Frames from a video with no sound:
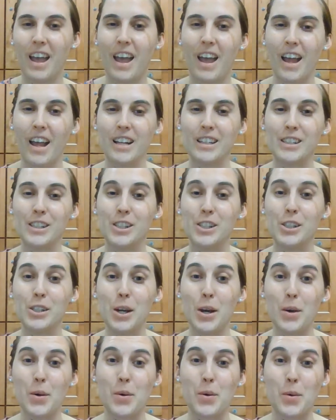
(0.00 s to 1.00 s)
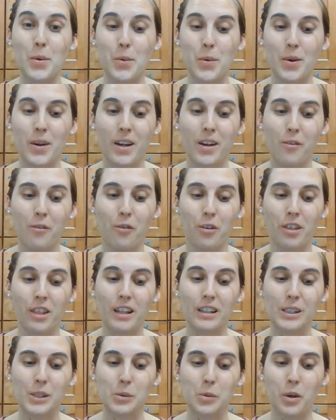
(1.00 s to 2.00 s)
And so, for
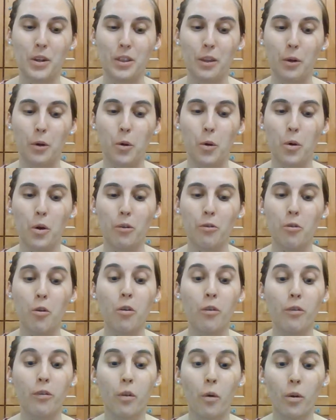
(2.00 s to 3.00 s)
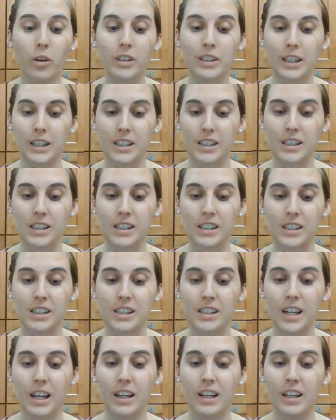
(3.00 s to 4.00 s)
this one, the court ruled for Dixon,
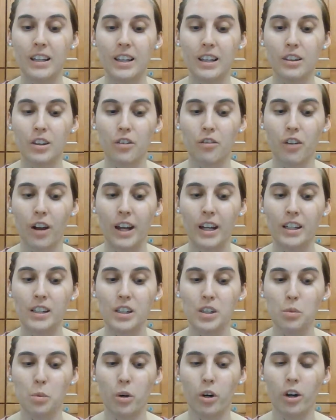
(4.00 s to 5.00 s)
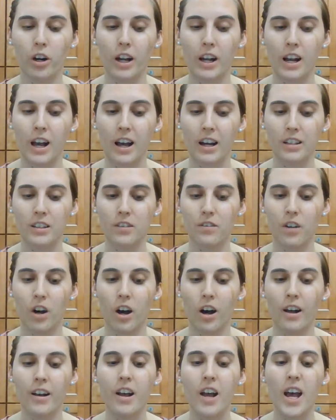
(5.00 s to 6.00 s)
stating that the rains were an act of
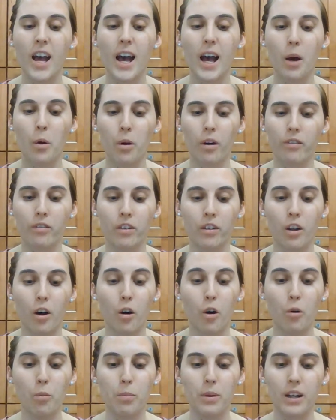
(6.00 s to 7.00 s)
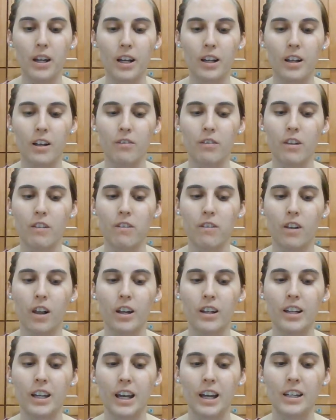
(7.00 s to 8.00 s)
God. However, the opening of the
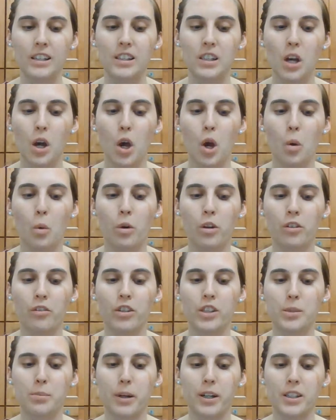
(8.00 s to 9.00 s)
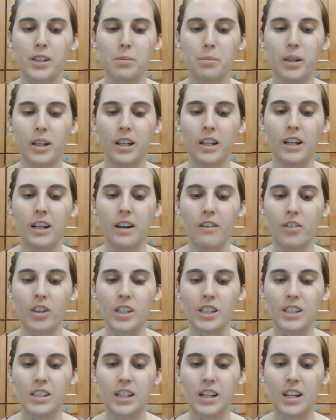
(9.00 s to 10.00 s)
floodgates were the responsibility of the
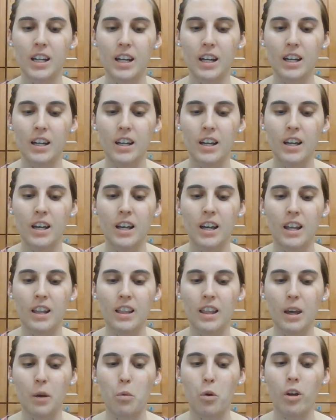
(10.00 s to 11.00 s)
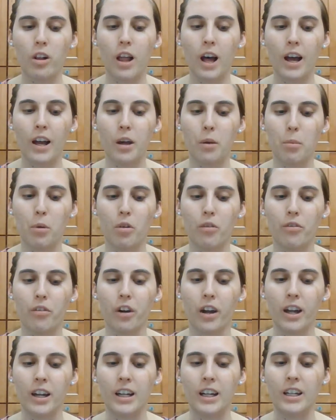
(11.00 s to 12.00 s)
city, and they were liable for
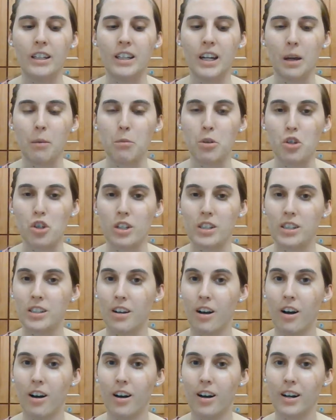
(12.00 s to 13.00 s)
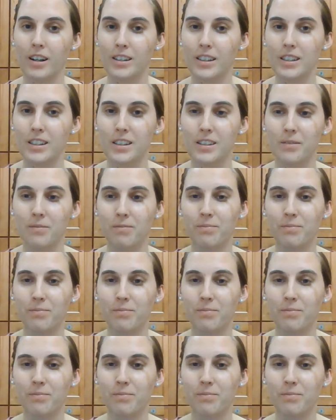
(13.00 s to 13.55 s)
any damages caused.